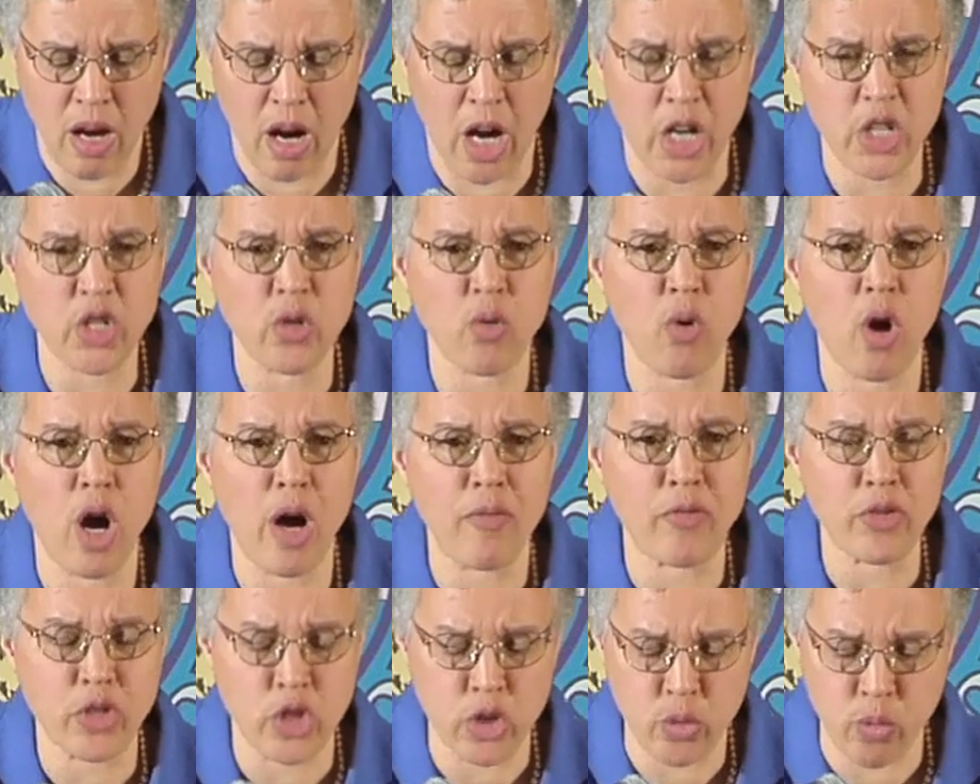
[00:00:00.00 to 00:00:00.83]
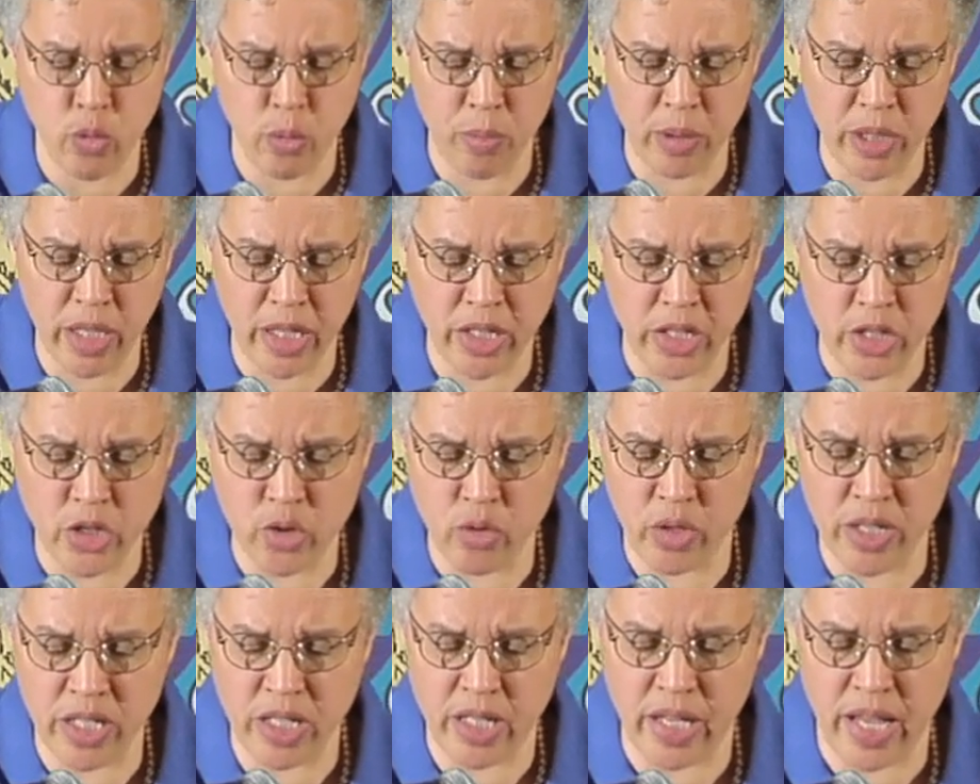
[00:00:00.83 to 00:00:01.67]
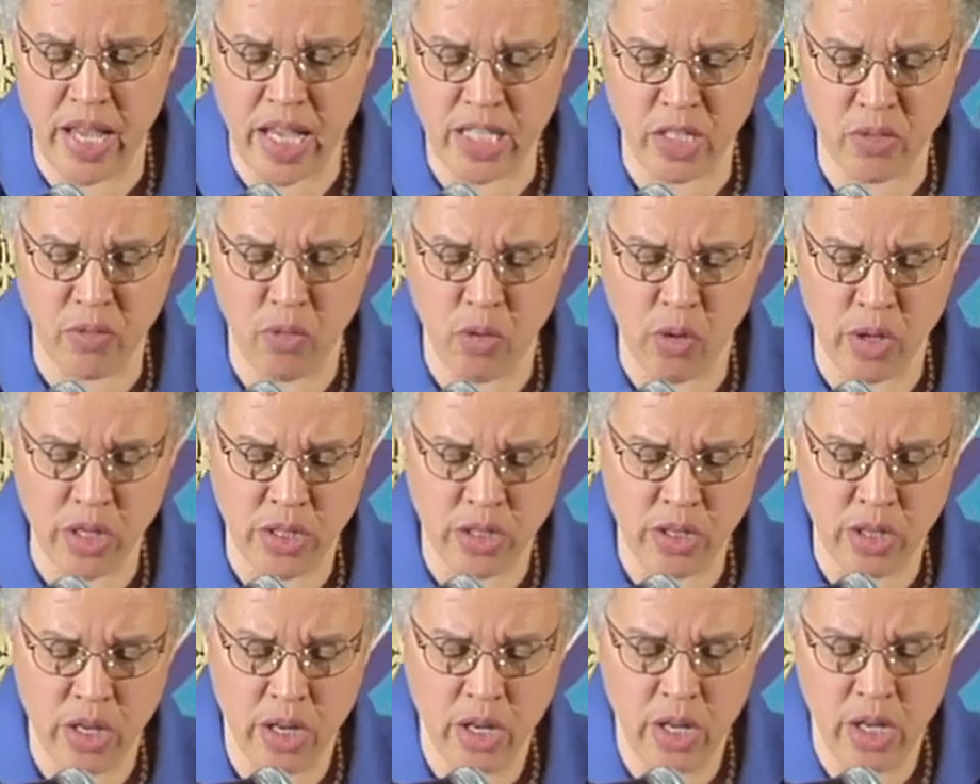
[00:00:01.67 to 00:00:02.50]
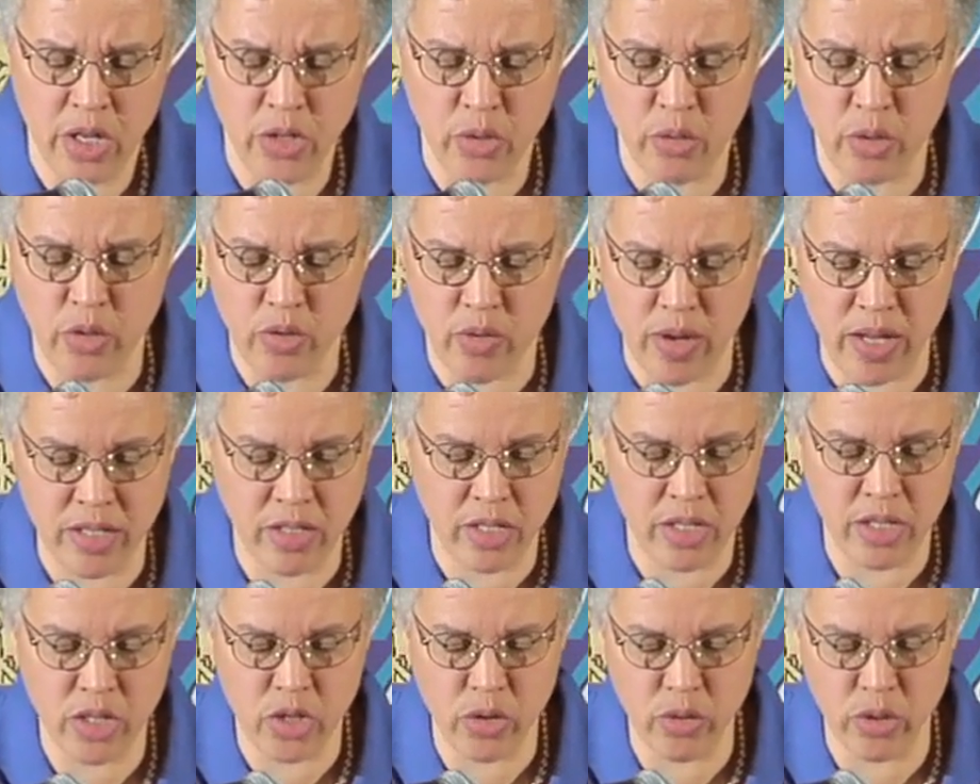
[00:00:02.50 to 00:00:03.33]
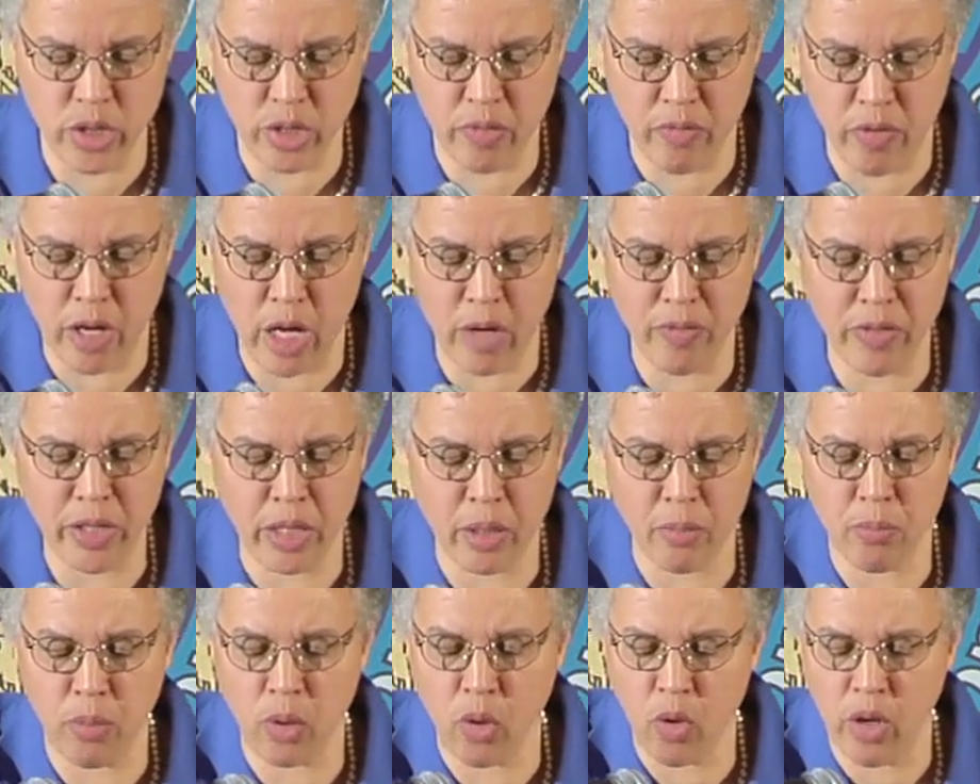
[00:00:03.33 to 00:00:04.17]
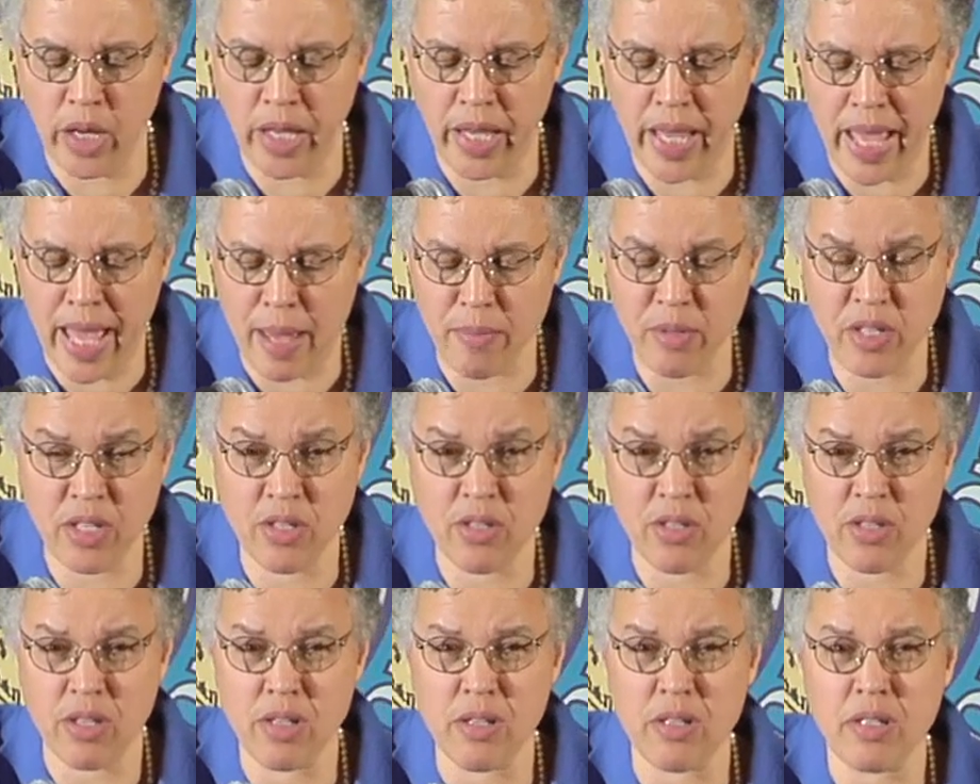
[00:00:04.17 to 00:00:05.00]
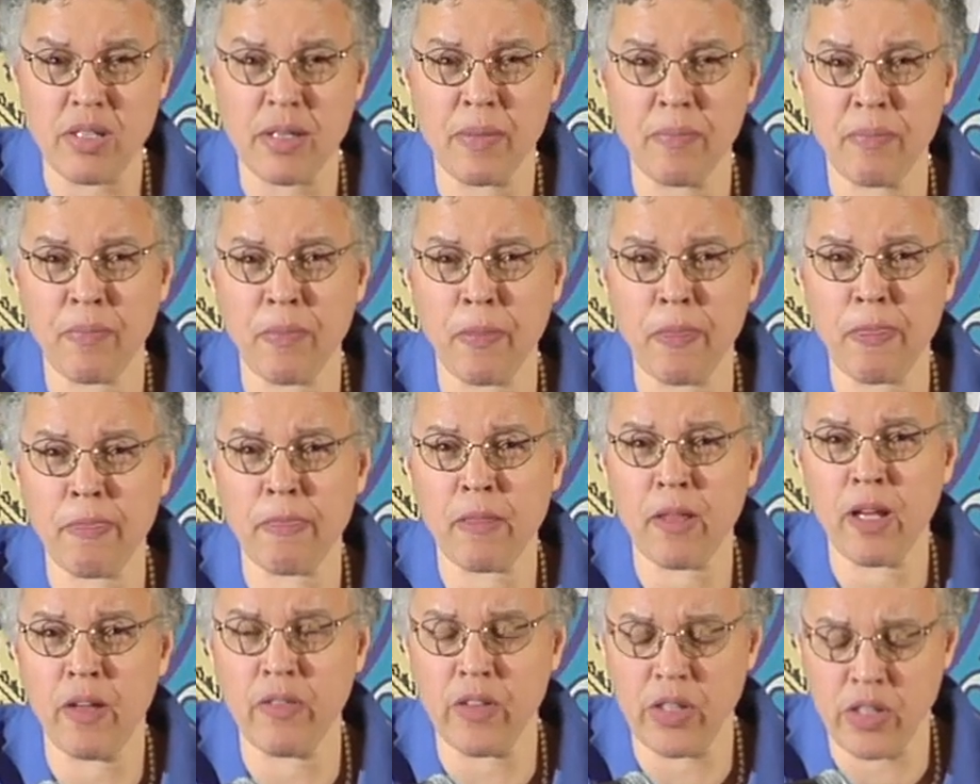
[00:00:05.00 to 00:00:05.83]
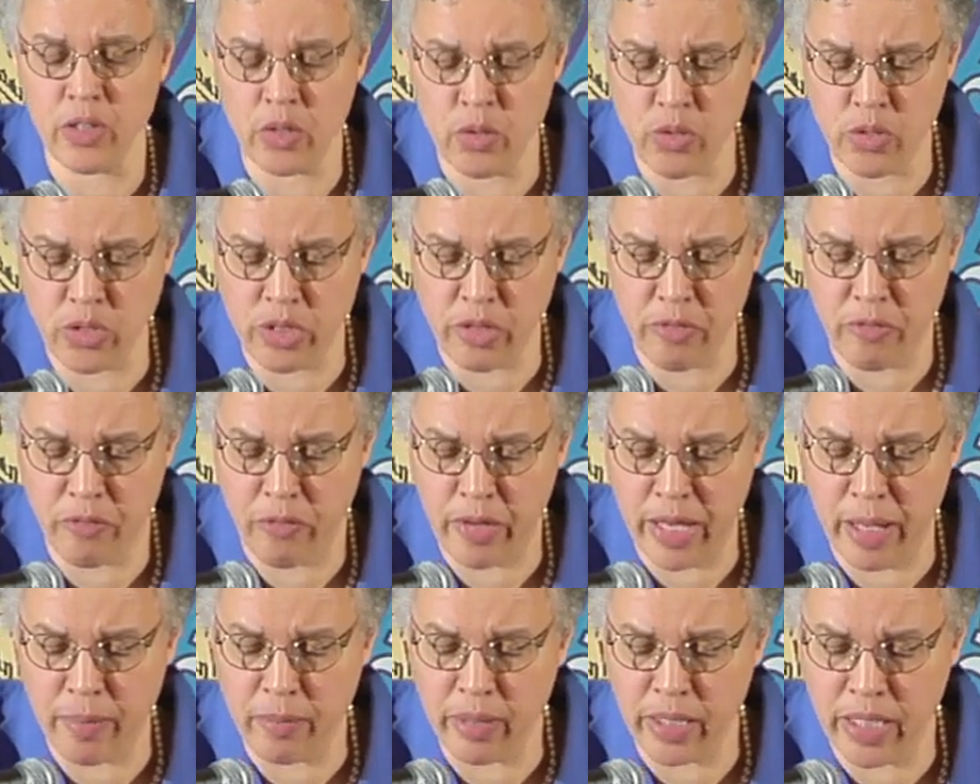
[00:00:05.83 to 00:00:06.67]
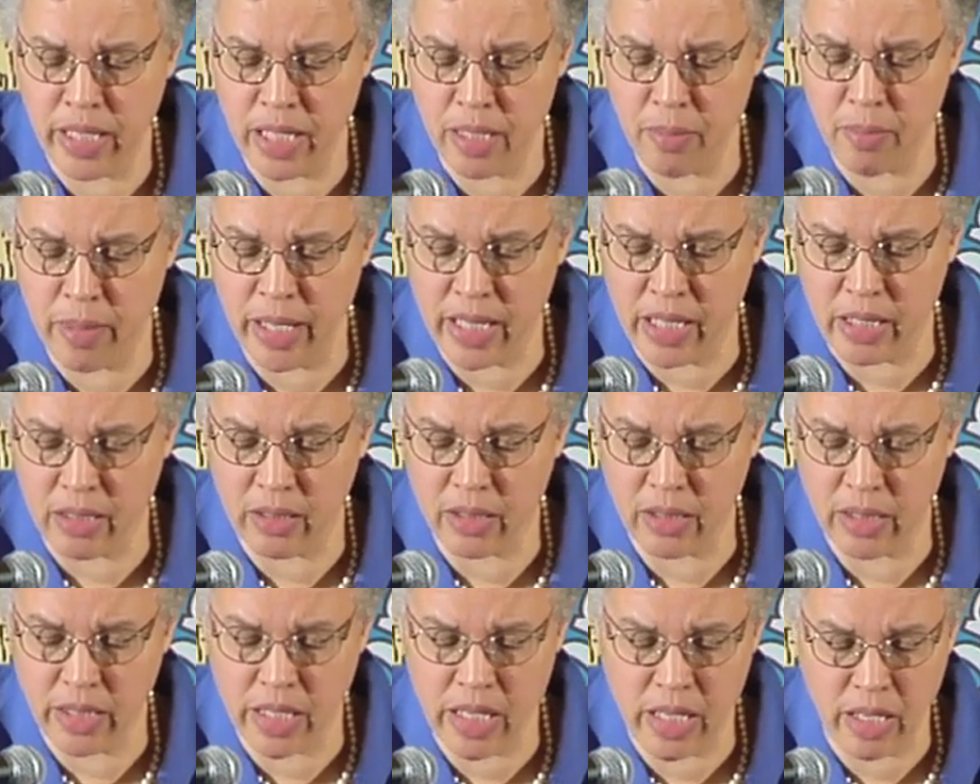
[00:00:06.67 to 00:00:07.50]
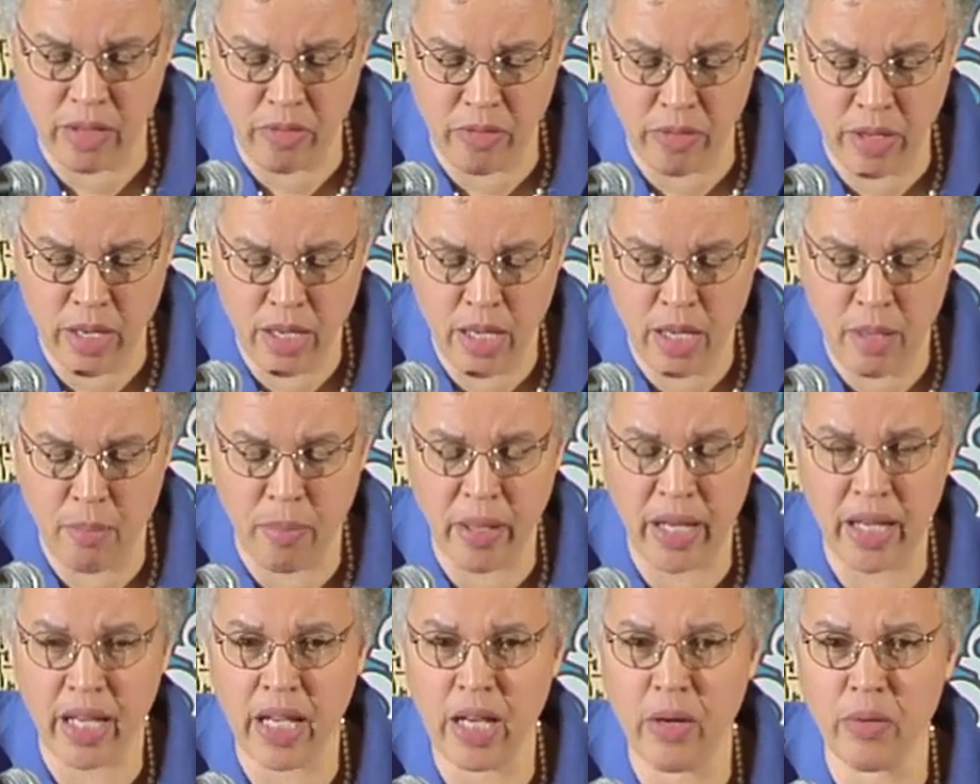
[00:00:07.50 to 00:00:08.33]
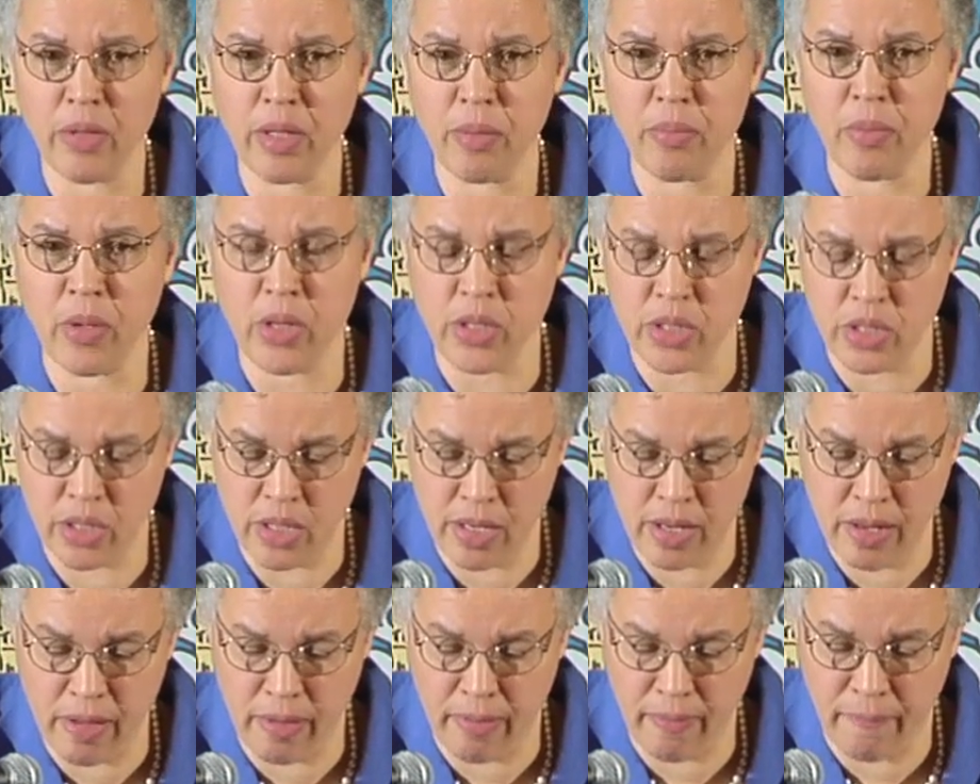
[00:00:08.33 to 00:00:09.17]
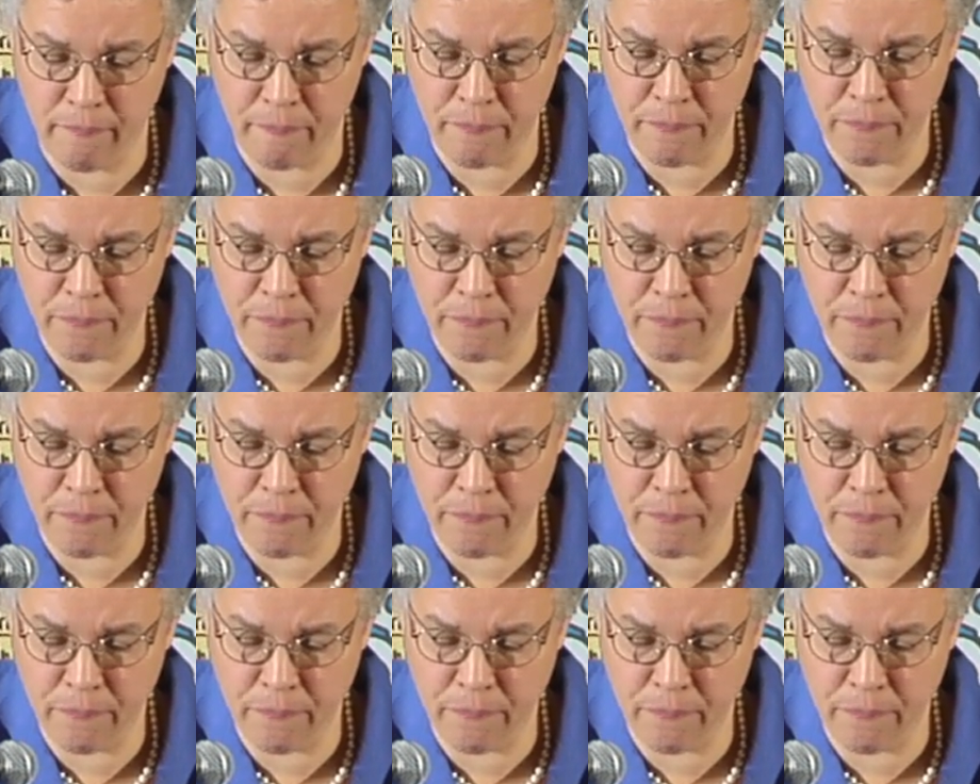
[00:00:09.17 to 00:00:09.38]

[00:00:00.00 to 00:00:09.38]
Our two offices will begin a joint task force to address issues involving employee absences and the use of family and medical leave by county personnel.